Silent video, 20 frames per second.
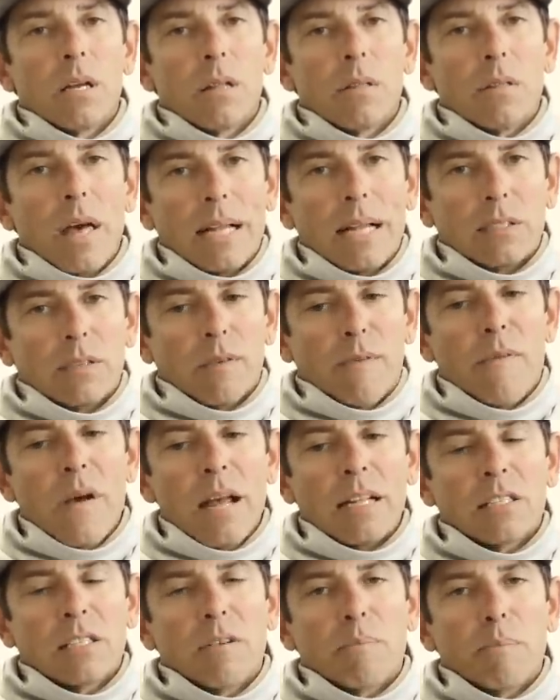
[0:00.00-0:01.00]
that
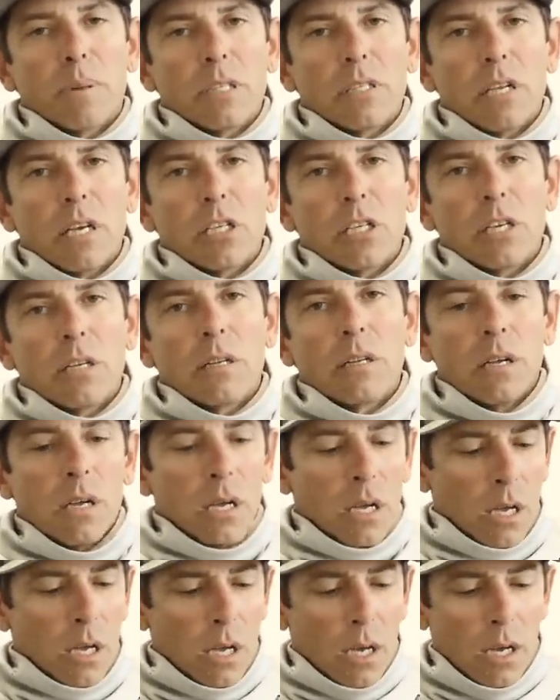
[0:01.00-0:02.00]
defensive position.
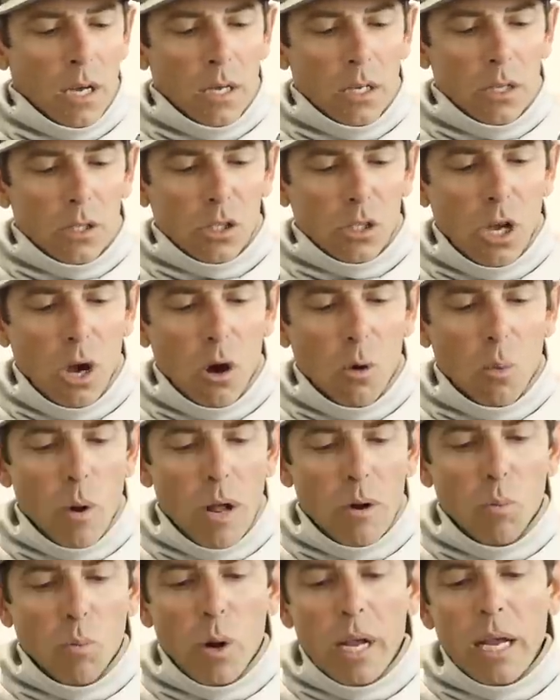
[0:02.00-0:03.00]
So
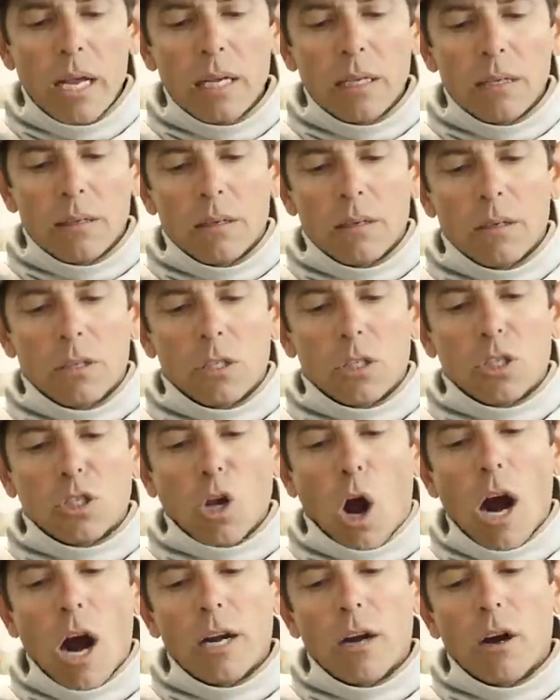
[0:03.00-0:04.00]
when we
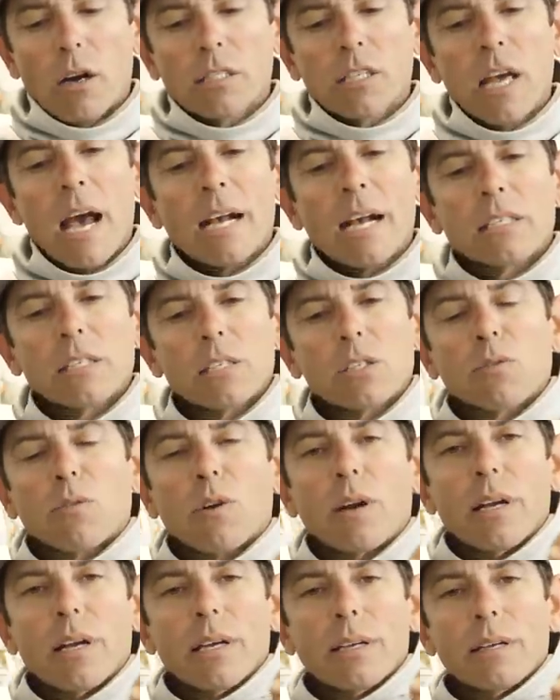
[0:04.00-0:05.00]
start our Texas
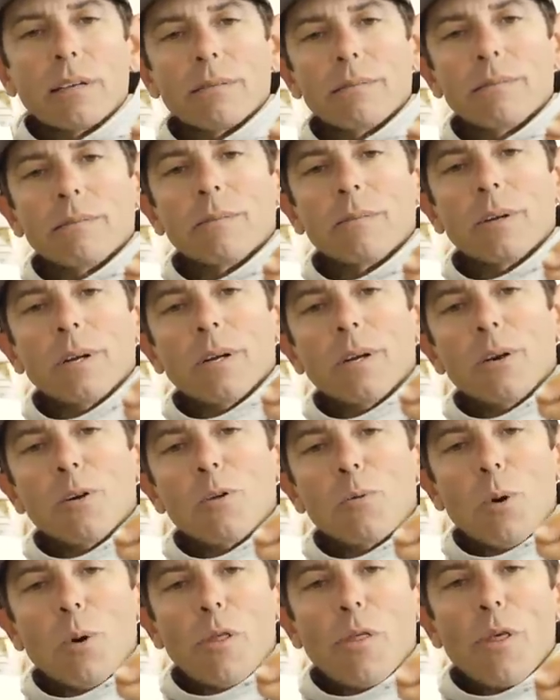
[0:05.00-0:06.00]
rig
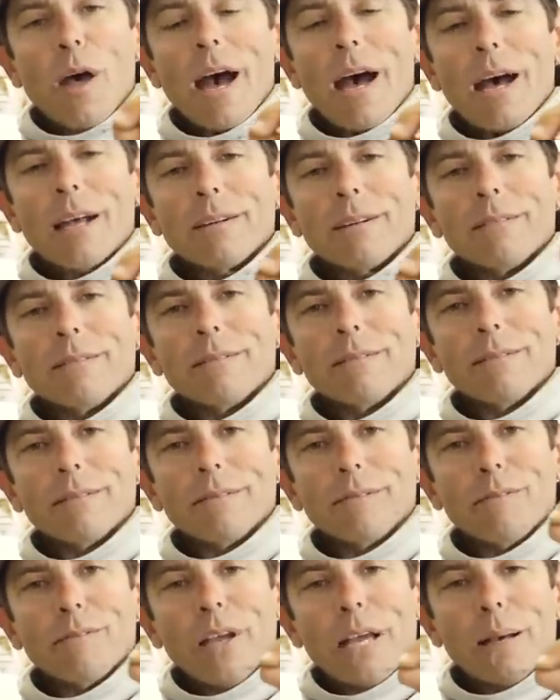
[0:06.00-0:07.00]
with that
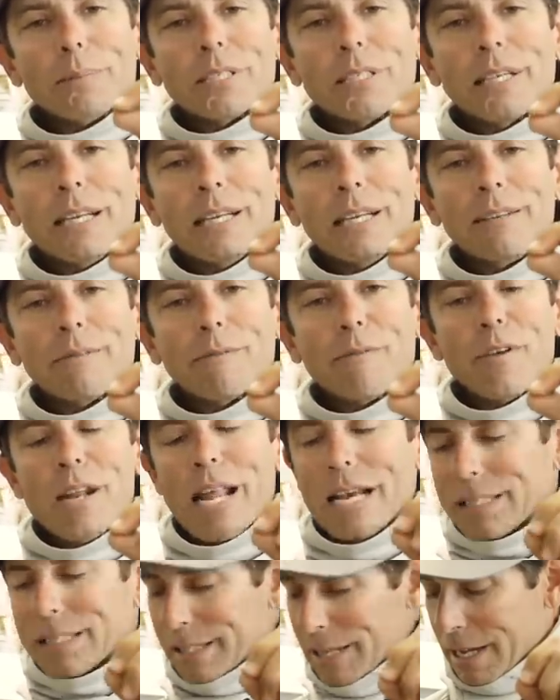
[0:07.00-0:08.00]
VMC
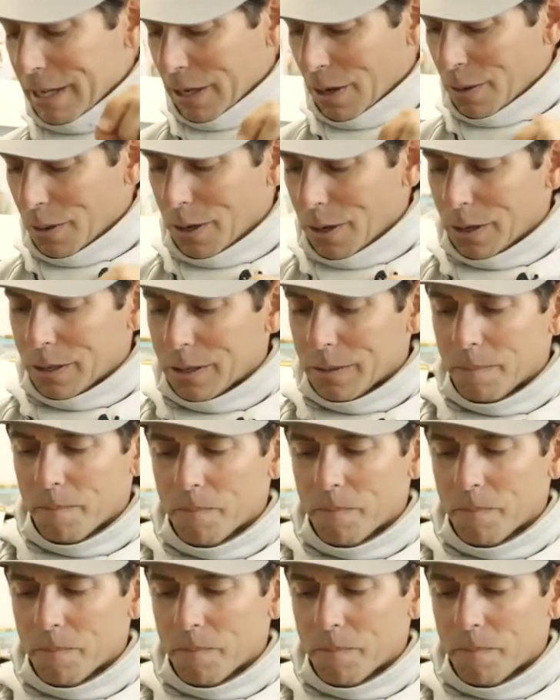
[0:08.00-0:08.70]
Finesse Nego hook,